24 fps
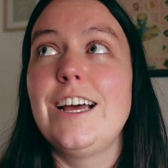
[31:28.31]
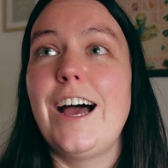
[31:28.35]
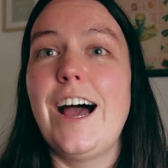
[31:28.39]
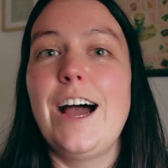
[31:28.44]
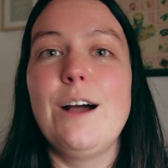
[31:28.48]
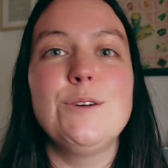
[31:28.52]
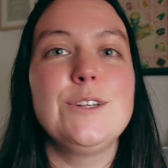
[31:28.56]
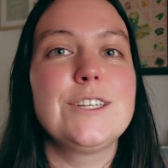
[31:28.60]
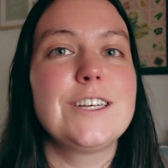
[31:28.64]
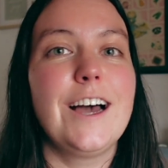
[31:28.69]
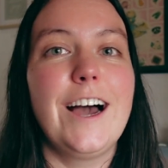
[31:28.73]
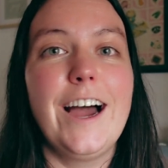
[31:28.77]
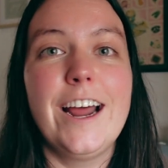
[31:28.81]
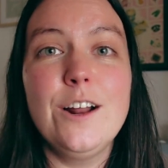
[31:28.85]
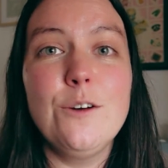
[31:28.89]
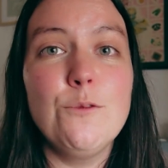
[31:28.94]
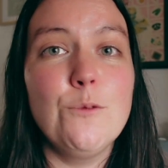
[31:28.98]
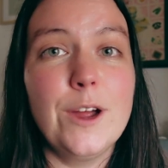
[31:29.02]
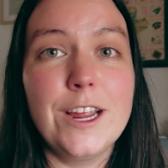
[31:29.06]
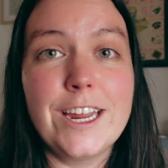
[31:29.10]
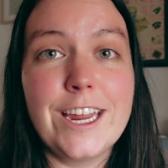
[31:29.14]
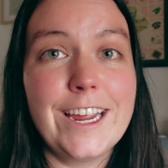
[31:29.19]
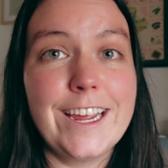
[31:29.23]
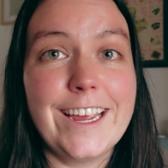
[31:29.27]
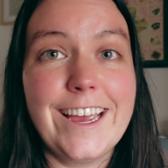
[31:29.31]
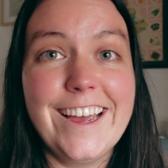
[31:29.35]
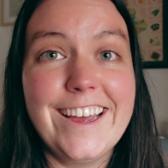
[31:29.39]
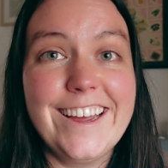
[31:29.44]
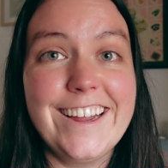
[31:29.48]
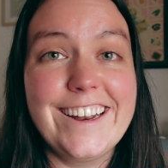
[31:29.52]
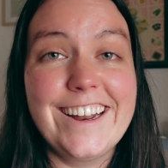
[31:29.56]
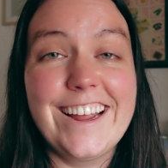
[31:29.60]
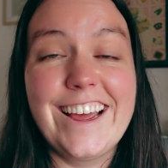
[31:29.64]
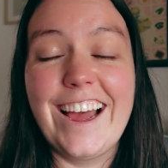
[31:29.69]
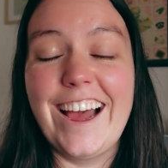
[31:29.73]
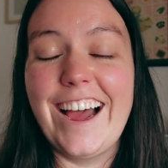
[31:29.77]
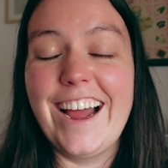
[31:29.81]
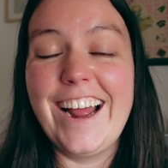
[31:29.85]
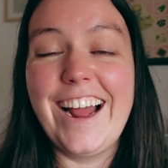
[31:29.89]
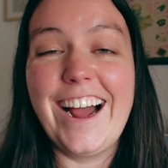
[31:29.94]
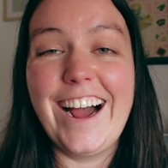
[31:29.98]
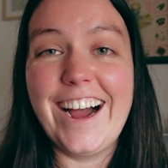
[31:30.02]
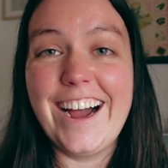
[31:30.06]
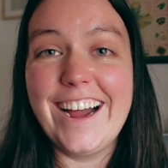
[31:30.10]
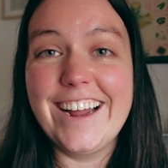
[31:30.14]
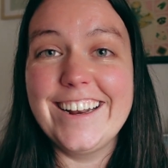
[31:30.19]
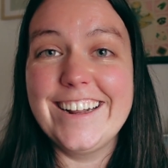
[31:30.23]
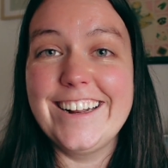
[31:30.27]
I was kind of winging it. I
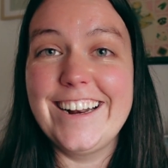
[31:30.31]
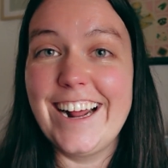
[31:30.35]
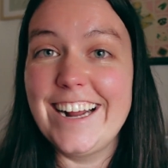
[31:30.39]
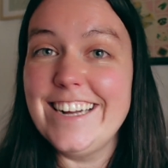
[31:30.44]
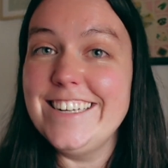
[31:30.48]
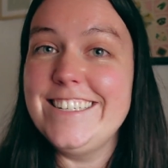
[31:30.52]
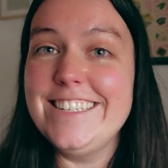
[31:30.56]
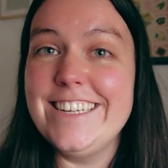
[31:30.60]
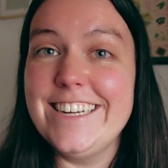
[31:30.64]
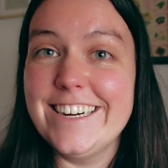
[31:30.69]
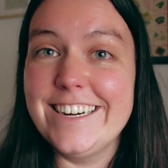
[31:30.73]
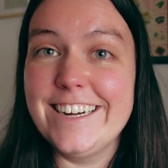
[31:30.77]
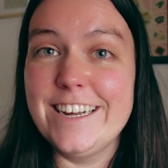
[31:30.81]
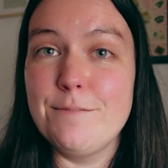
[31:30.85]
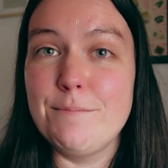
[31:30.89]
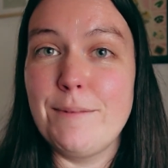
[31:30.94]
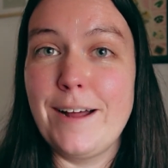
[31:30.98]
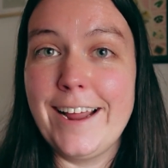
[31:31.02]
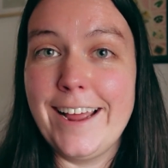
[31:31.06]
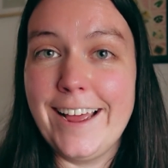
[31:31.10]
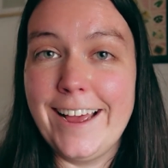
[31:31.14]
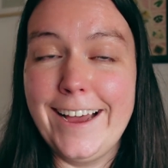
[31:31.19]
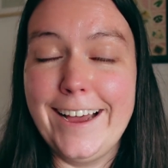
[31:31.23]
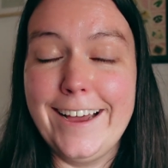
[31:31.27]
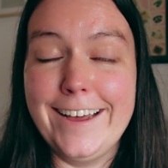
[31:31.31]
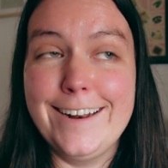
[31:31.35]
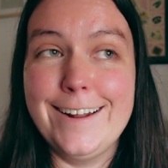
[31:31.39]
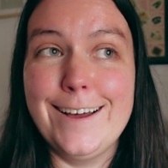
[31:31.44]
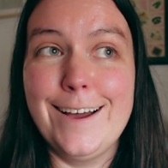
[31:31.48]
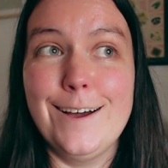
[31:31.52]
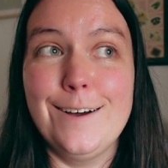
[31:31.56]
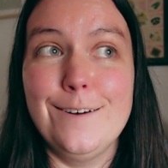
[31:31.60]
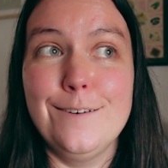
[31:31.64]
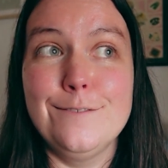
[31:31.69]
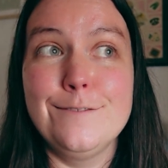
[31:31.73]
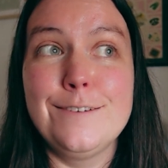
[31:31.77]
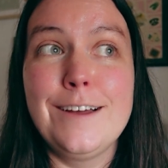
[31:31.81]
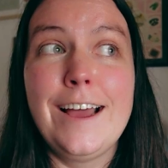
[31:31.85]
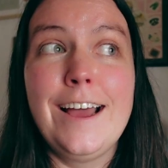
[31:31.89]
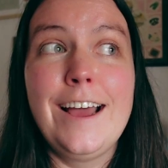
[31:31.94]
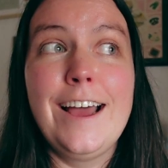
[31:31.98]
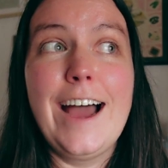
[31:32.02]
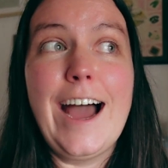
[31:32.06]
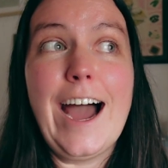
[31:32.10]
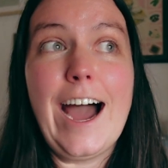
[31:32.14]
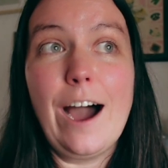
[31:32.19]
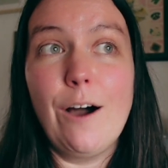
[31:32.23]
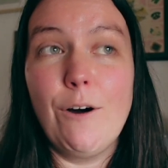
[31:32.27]
had an idea in my head of
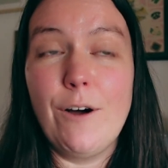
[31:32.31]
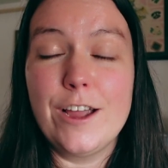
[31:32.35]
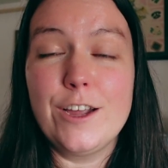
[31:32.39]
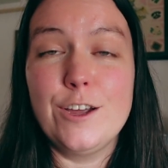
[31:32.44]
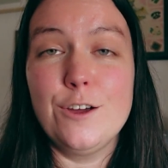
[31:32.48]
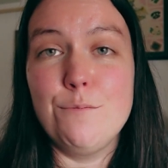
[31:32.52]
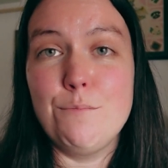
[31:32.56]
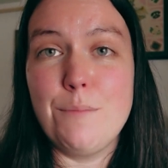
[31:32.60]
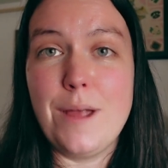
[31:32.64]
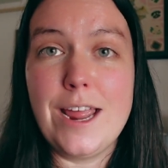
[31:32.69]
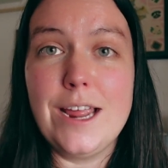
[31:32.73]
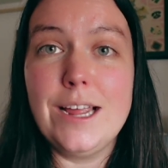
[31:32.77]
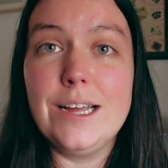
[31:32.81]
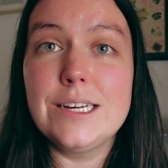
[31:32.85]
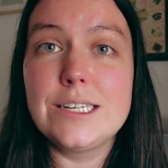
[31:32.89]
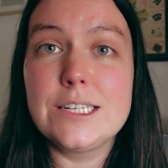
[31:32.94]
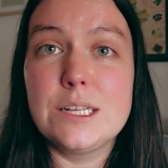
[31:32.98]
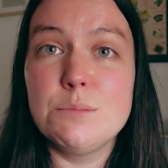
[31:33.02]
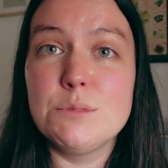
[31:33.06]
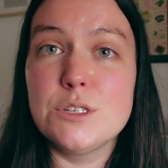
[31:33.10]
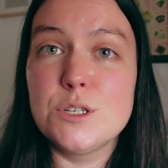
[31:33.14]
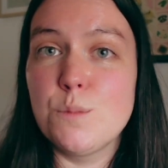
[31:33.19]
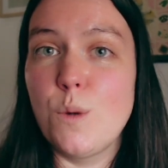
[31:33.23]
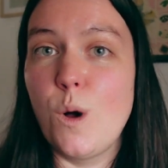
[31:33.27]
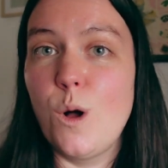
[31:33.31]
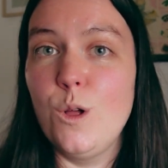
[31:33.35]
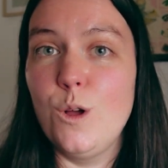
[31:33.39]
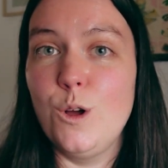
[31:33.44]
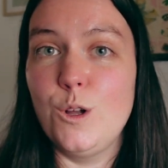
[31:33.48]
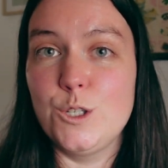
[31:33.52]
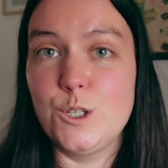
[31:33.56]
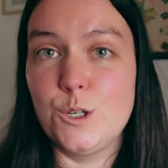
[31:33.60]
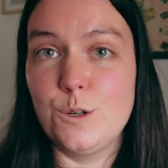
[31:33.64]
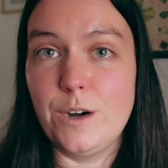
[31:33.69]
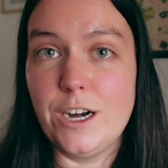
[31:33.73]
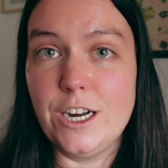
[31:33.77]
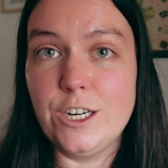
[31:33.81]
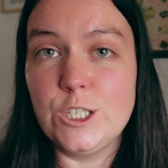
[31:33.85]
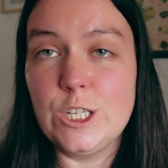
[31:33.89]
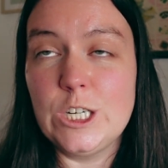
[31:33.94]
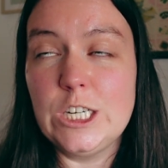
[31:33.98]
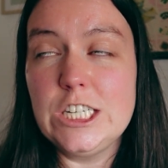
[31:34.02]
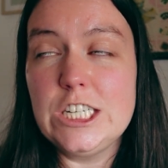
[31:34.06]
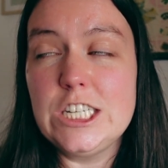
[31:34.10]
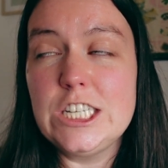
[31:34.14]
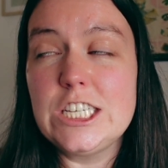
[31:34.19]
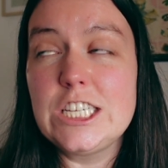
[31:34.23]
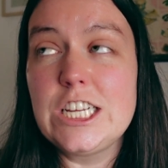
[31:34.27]
how I could make some small
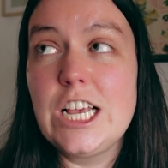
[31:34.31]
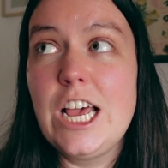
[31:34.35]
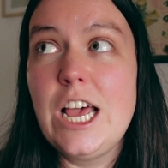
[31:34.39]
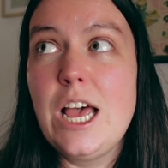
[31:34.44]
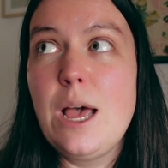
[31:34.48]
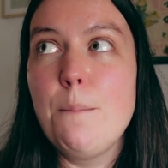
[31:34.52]
alterations,